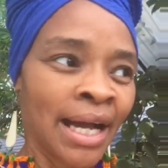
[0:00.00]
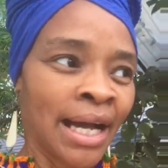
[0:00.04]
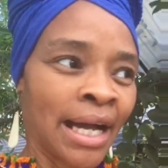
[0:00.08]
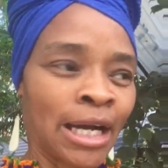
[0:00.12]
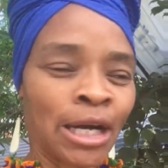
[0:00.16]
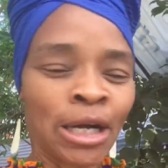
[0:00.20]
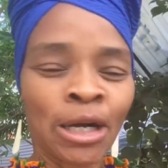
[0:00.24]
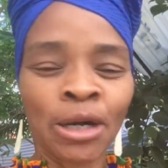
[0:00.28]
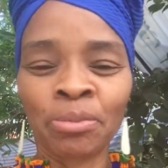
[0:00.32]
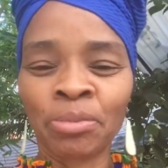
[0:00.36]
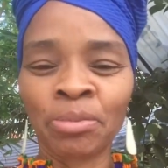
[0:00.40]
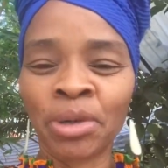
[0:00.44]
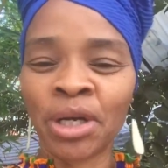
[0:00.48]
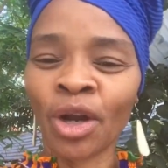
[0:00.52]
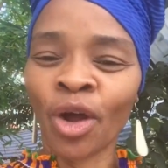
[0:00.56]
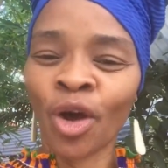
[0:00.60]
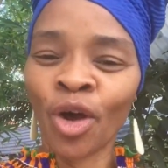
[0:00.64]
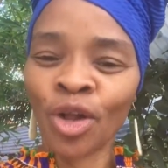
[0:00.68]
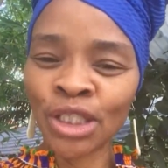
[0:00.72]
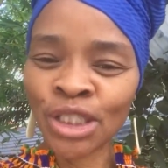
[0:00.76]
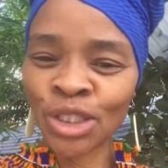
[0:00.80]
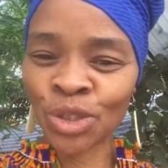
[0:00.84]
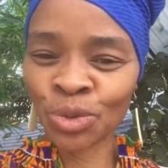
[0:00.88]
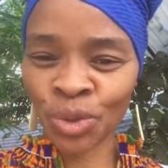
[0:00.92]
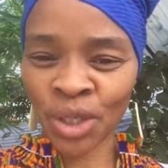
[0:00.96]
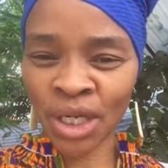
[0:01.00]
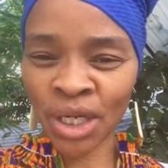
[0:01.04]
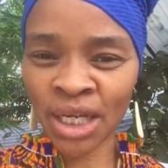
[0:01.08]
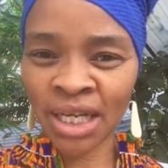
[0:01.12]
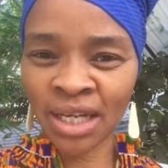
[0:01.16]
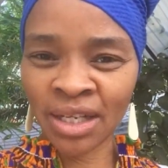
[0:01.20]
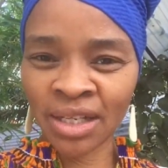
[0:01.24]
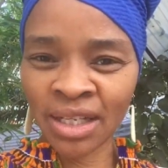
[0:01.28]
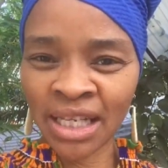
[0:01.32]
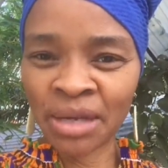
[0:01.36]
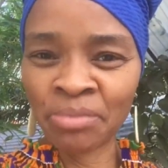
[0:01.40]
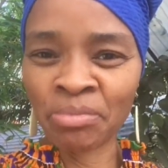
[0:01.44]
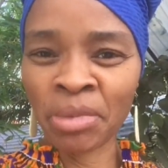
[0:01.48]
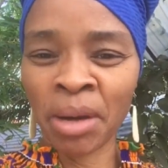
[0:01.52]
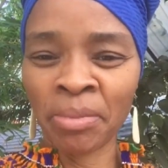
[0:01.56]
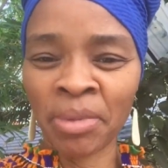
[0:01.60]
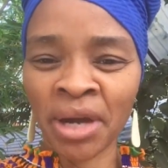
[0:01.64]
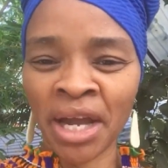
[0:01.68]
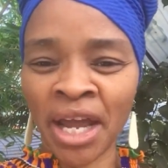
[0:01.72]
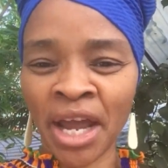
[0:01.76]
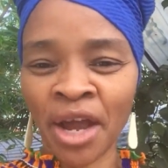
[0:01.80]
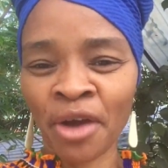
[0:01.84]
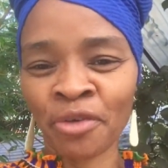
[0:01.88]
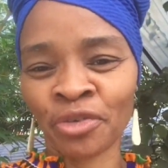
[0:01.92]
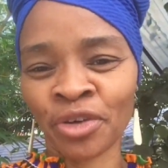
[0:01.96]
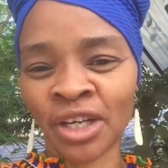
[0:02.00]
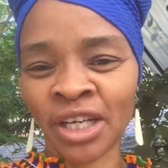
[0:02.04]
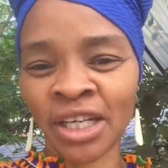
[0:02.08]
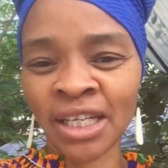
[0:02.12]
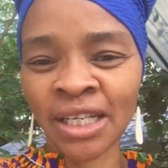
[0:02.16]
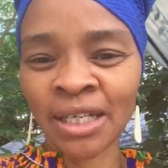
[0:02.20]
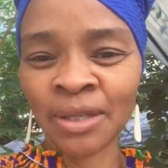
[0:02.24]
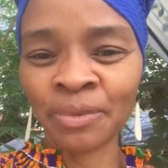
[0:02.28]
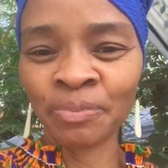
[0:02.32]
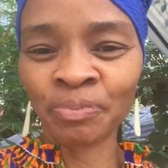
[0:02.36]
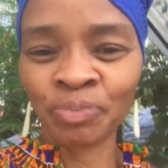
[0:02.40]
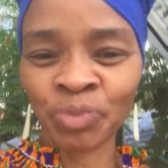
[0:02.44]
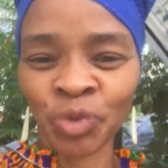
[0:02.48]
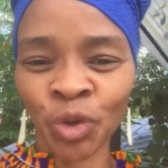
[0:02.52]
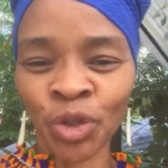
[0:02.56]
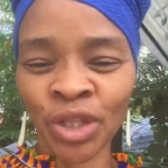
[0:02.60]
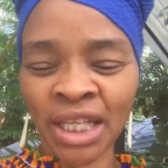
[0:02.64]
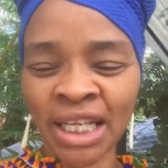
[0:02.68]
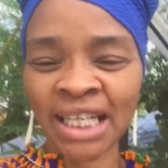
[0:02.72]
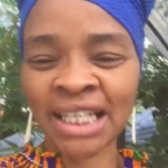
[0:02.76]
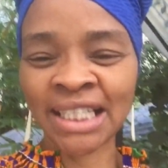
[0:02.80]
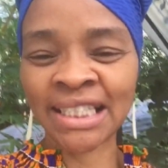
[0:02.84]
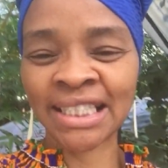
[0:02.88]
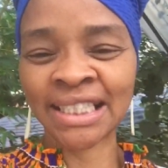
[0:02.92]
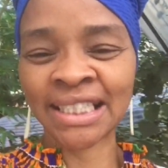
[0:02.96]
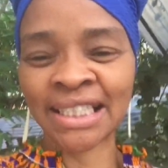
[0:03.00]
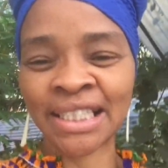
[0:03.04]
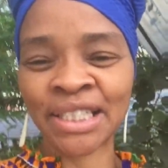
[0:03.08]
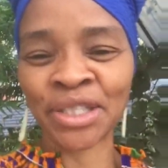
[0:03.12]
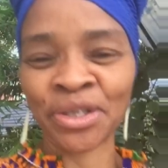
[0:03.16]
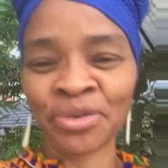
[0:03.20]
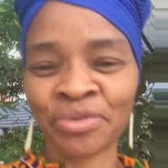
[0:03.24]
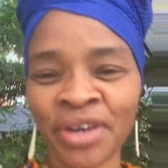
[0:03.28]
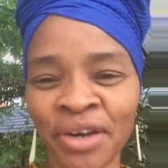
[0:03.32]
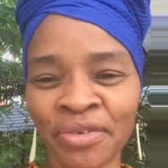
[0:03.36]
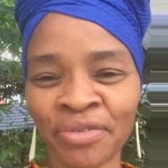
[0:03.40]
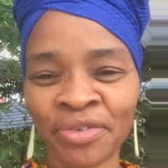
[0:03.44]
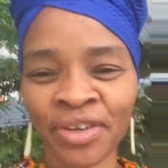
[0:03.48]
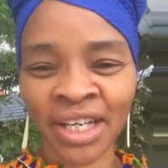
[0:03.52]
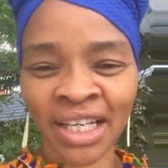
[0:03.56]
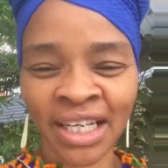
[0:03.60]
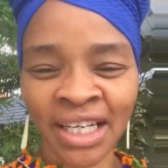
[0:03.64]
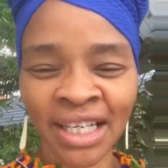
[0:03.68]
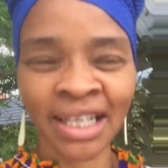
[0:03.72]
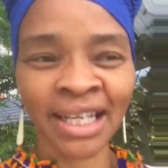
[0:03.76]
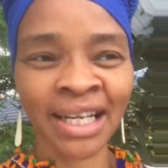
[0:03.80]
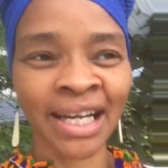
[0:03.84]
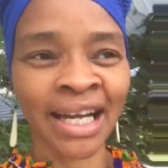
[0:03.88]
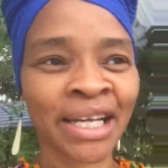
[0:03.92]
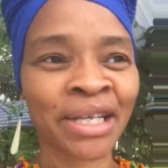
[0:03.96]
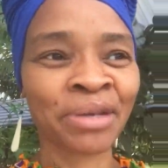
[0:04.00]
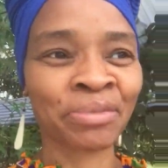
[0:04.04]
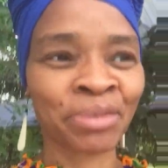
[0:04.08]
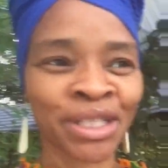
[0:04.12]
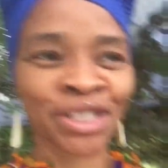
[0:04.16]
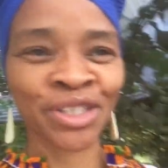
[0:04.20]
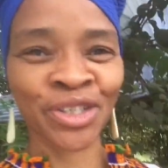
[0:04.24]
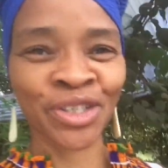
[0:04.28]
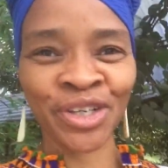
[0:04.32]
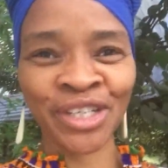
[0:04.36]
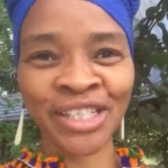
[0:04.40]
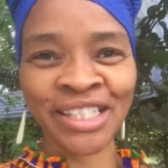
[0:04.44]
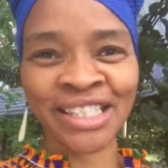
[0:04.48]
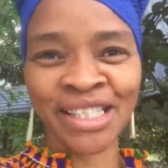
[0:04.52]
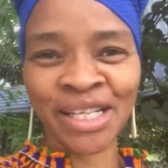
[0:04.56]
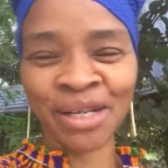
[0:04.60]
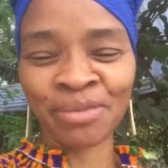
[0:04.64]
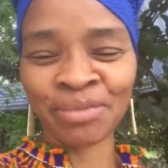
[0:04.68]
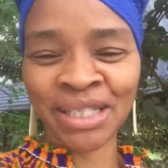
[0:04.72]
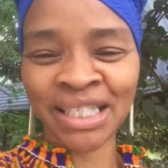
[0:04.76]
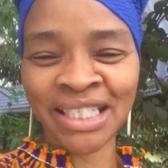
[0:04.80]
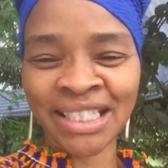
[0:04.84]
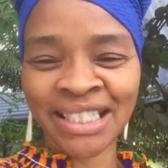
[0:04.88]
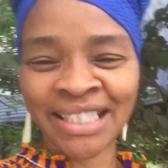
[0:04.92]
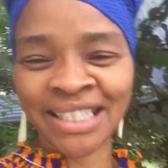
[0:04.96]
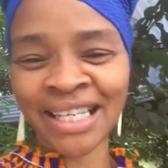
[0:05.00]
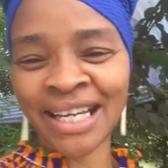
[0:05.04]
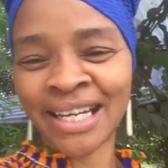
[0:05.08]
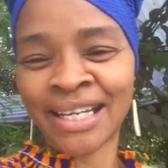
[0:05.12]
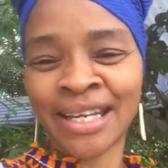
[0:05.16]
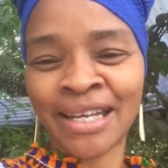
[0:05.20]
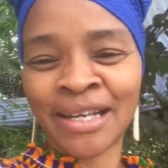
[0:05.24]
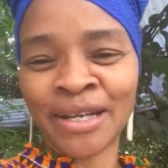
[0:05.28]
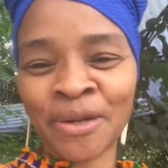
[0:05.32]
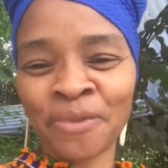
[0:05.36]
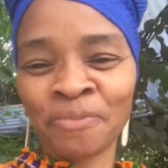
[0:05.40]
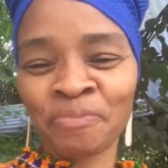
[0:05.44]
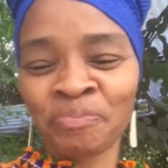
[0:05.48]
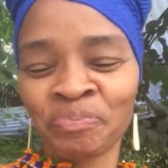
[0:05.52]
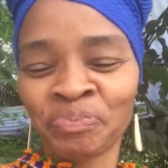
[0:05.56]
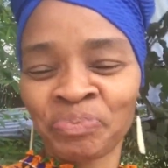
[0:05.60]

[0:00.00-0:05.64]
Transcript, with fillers: Um, but all is well in Mama Africa, on the continent of Africa. I am in Dar es Salaam, Tanzania.